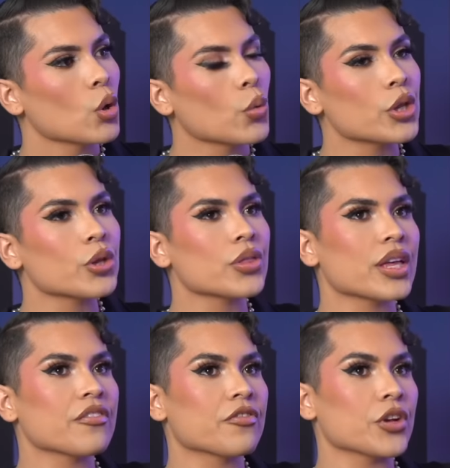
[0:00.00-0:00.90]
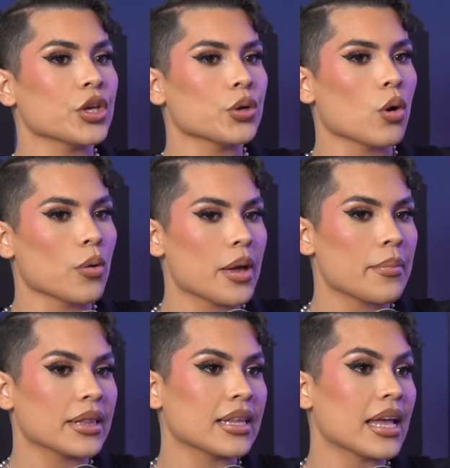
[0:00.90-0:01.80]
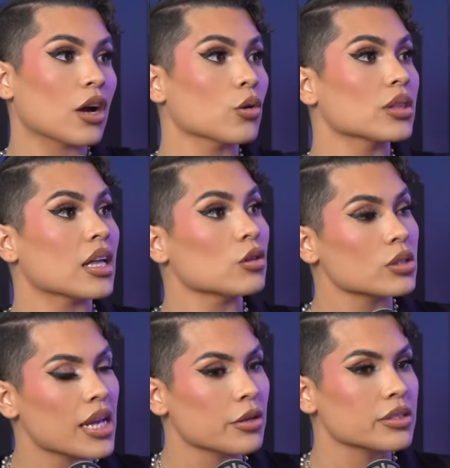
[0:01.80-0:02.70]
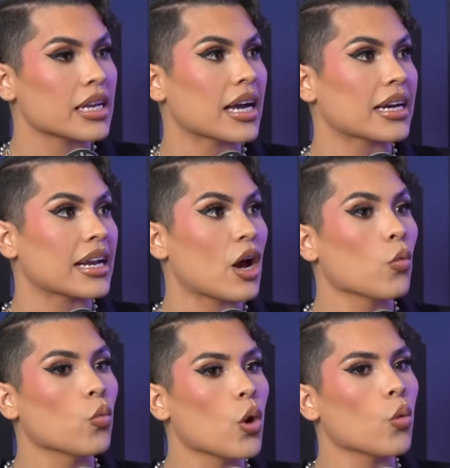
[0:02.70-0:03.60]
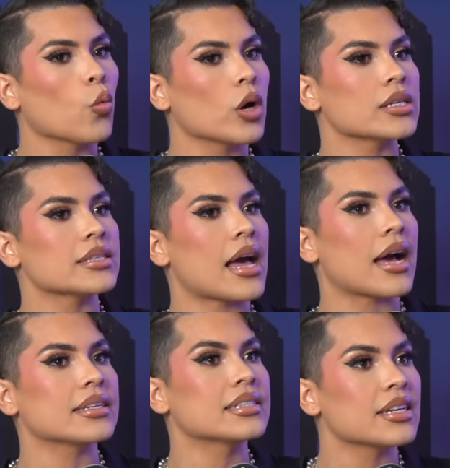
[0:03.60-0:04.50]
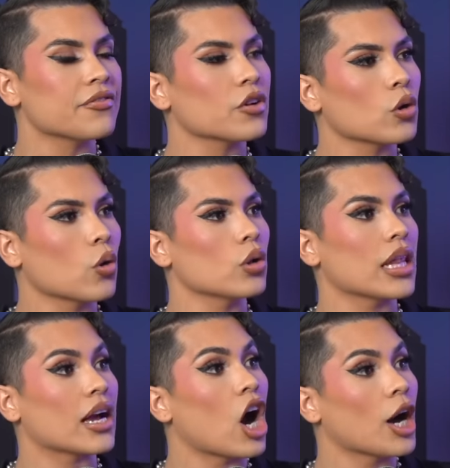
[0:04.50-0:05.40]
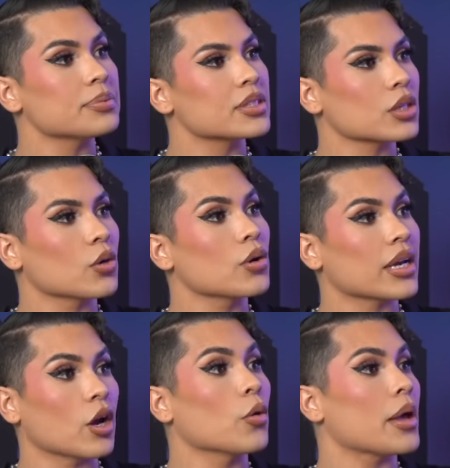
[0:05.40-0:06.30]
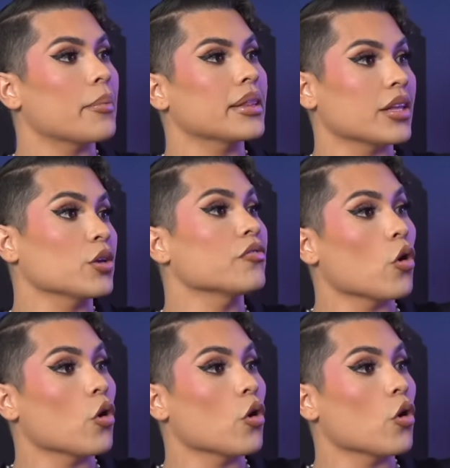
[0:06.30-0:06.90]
What do you think for you, obviamente, ya con tantos años de carrera, what was that difficult, like, obstacle que obviamente you've